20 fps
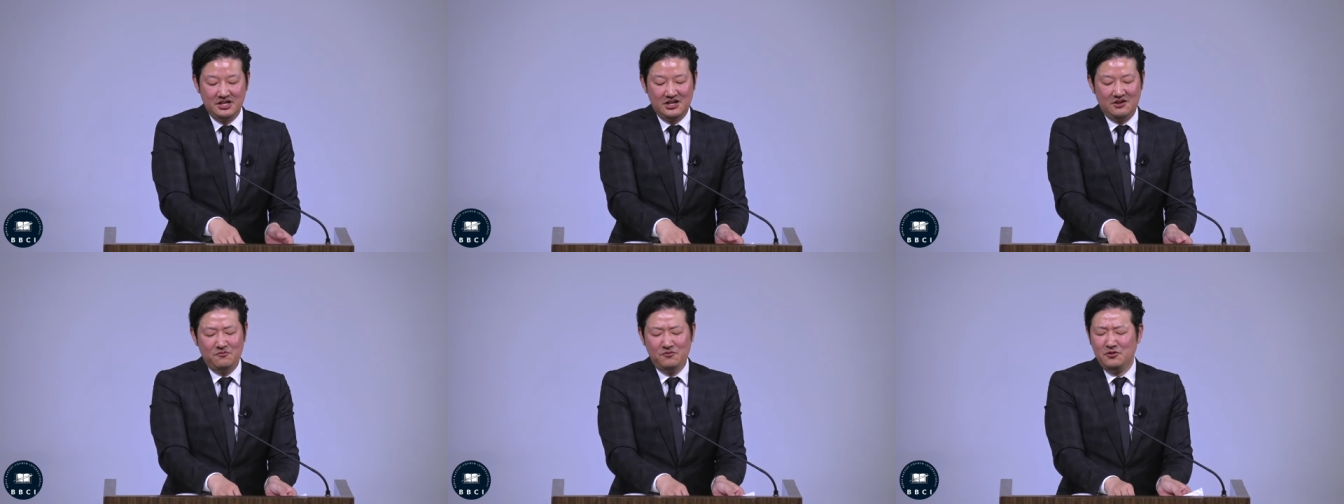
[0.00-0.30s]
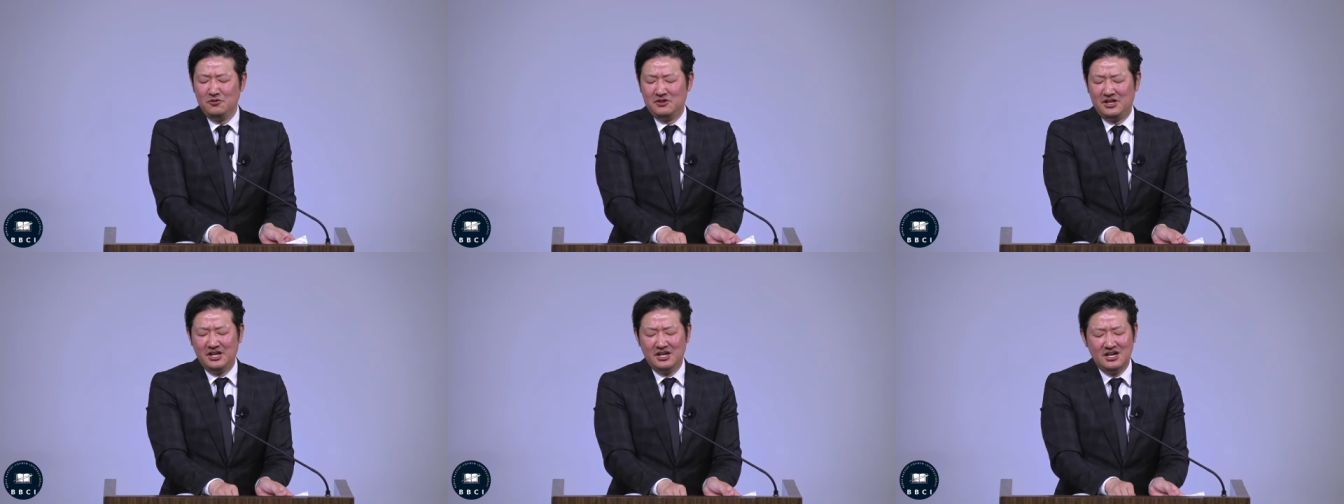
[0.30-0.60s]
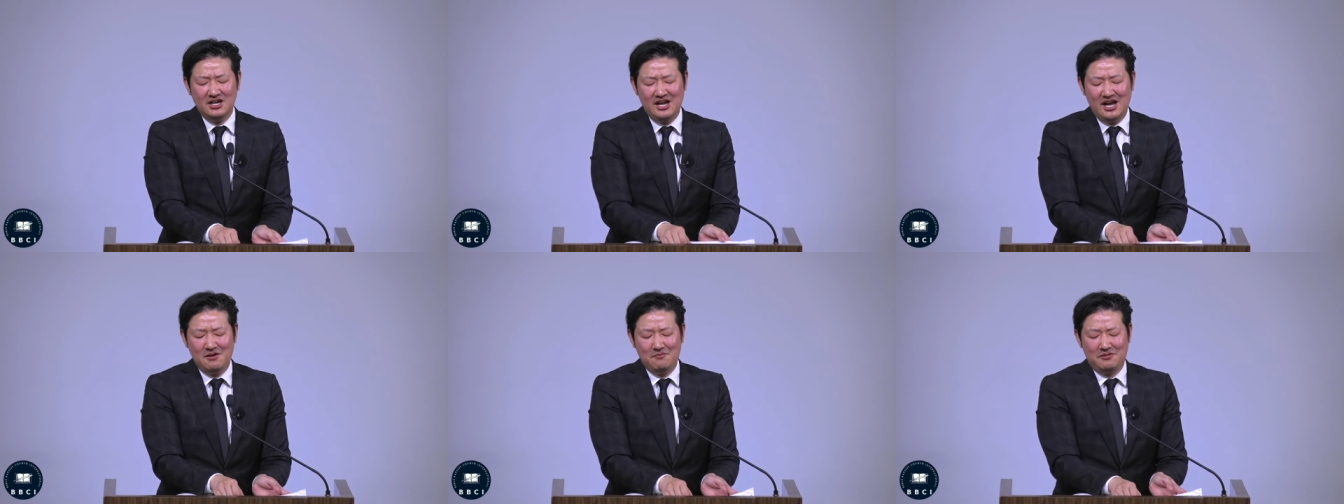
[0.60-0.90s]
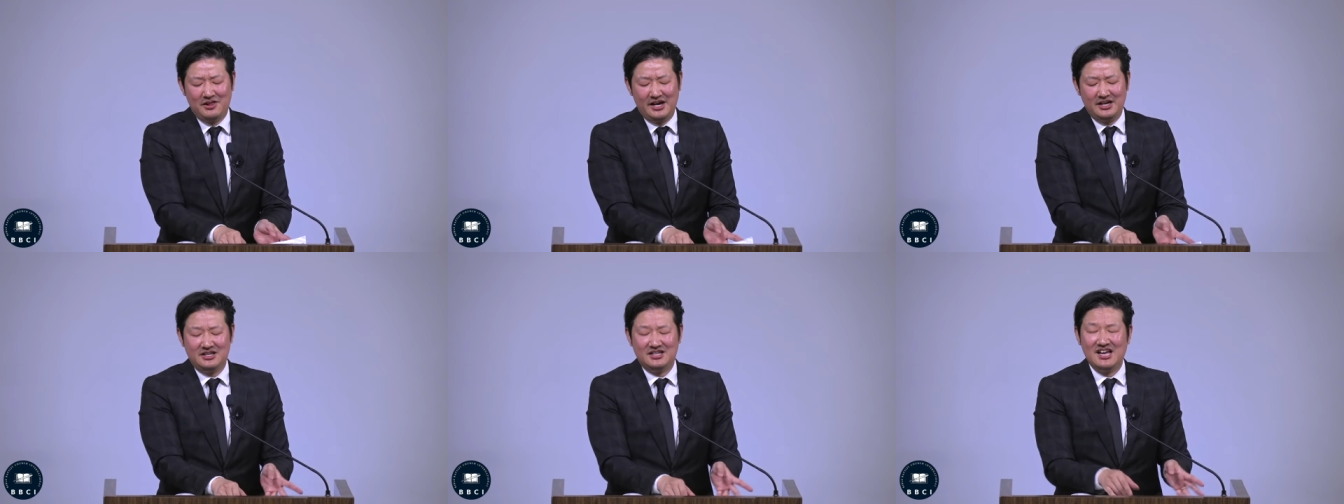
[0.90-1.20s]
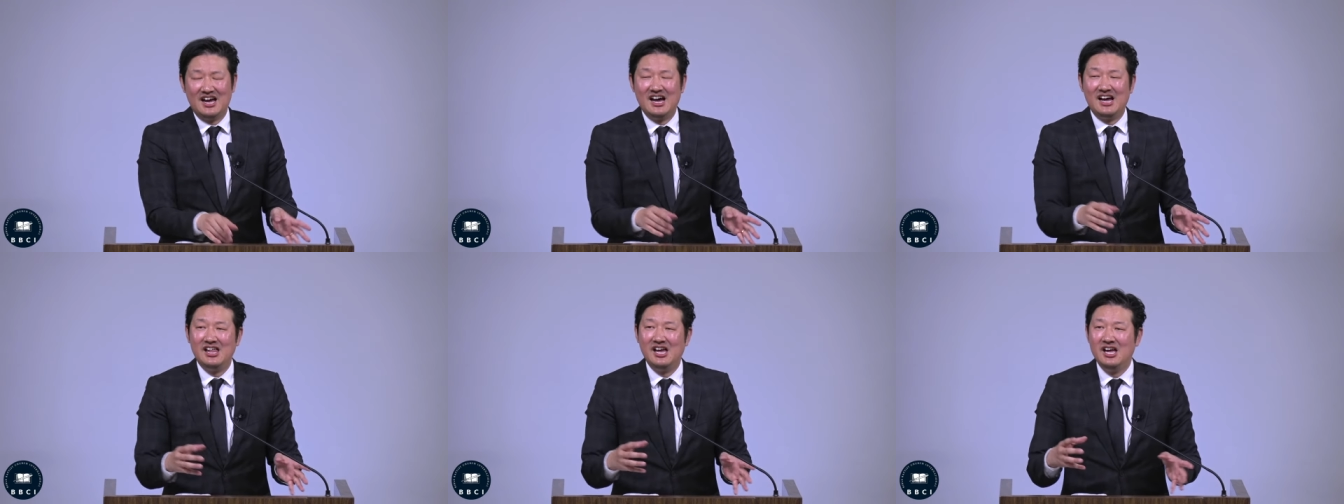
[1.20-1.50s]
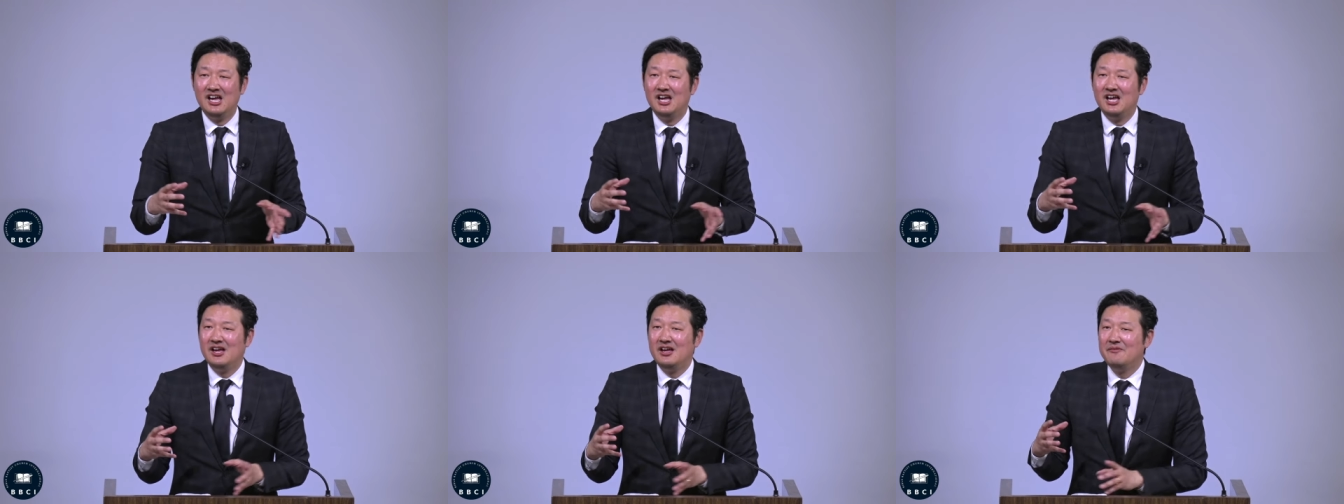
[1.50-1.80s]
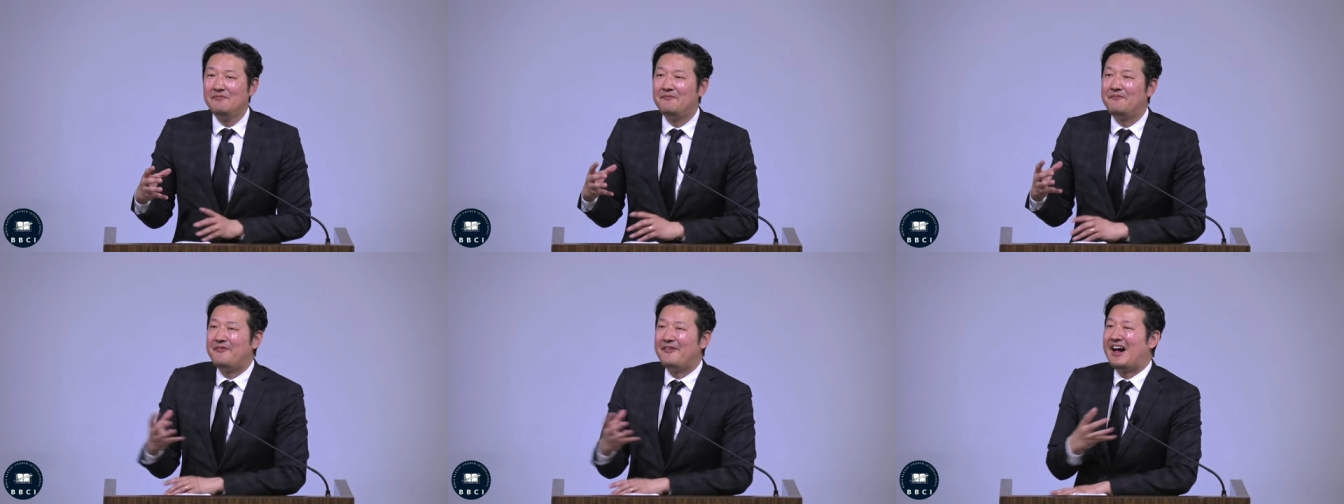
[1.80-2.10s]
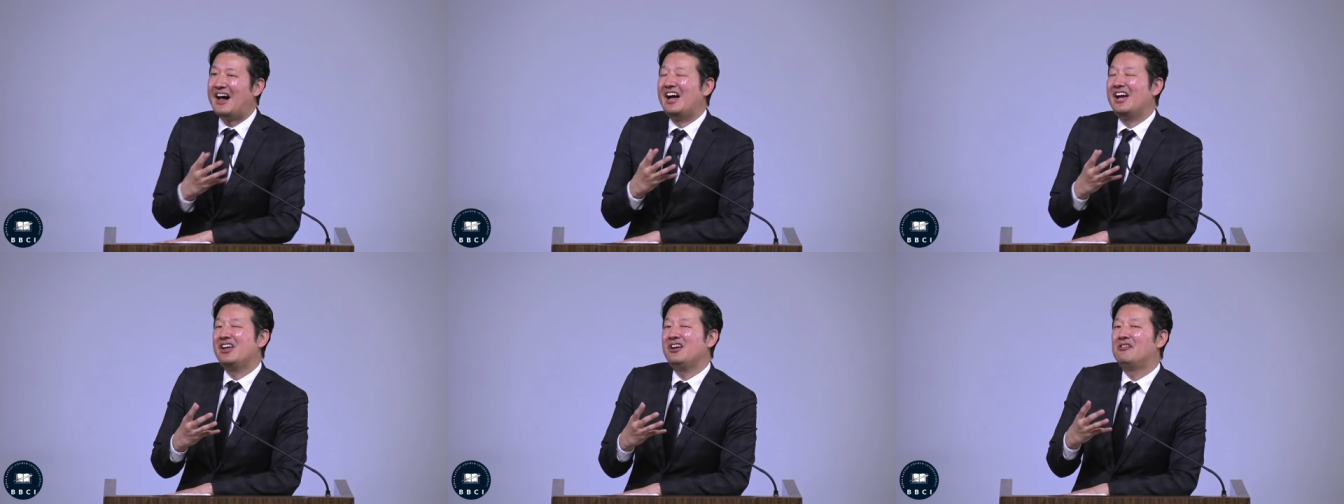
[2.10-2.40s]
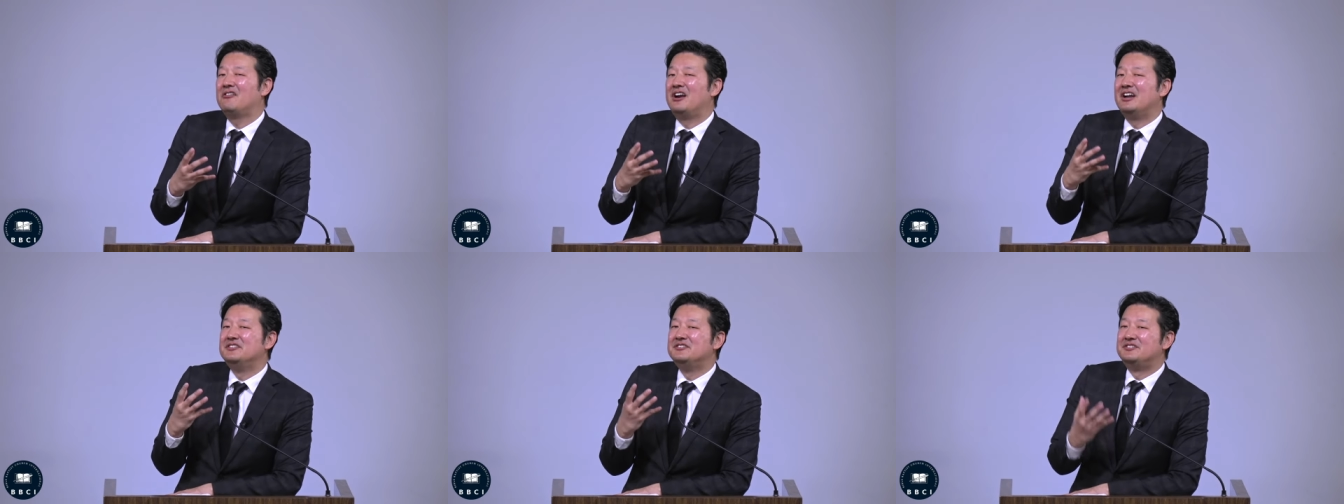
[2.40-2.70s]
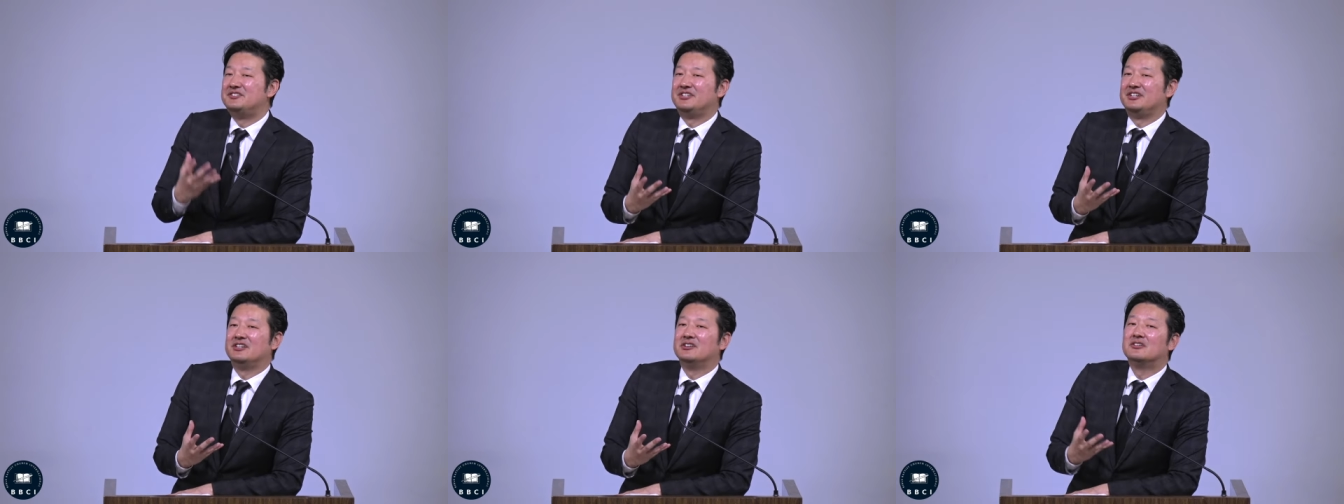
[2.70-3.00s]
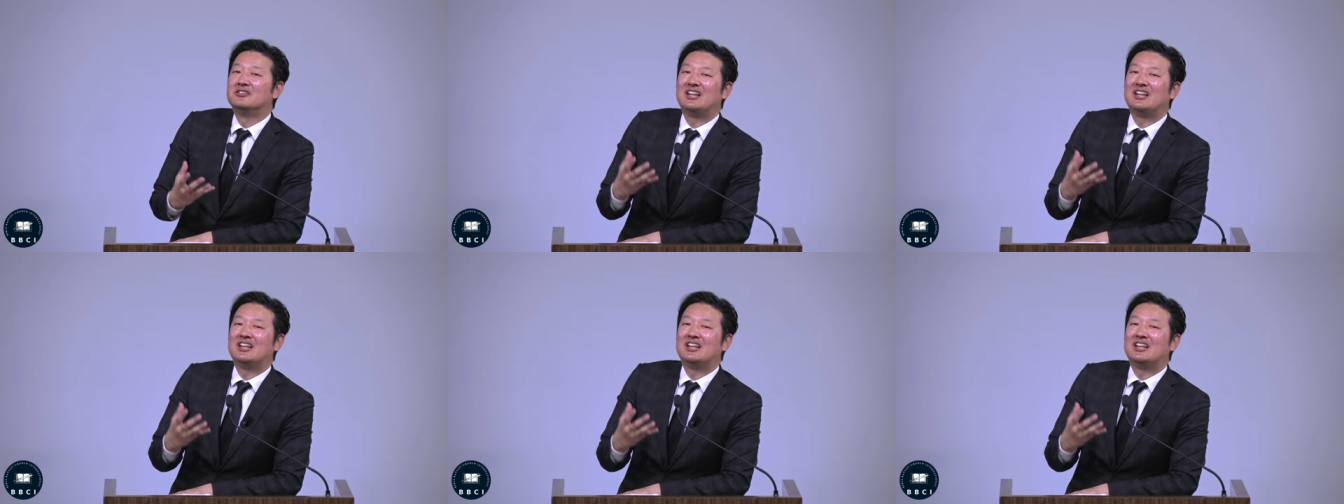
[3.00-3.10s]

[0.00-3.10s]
if you didn't have like that fire and zeal,